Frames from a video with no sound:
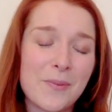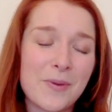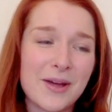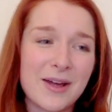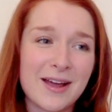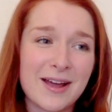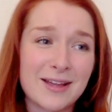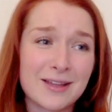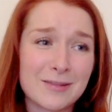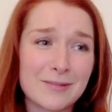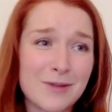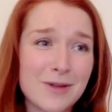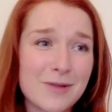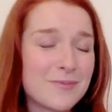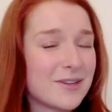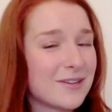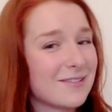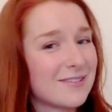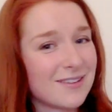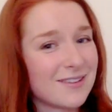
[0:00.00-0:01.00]
but at the
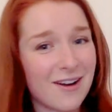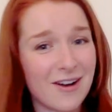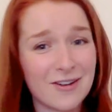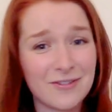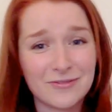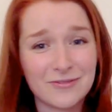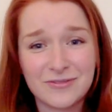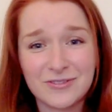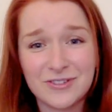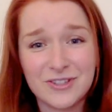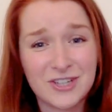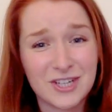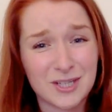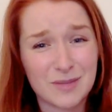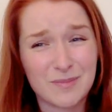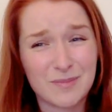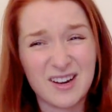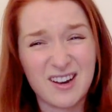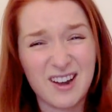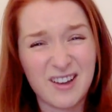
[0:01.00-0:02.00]
moment I've just
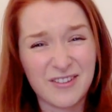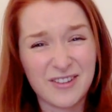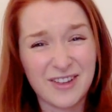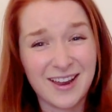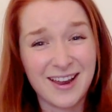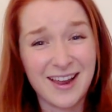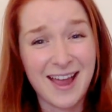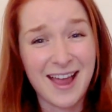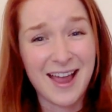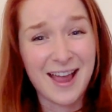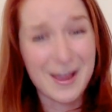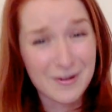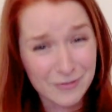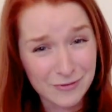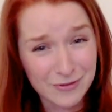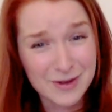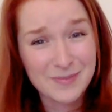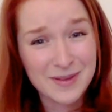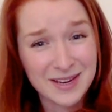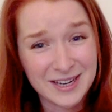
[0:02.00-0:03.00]
been loving
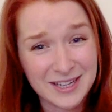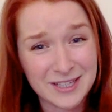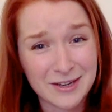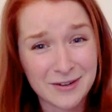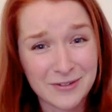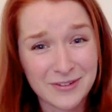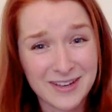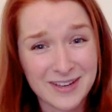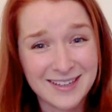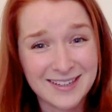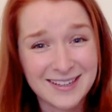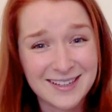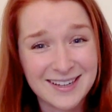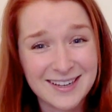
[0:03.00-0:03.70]
every minute of it.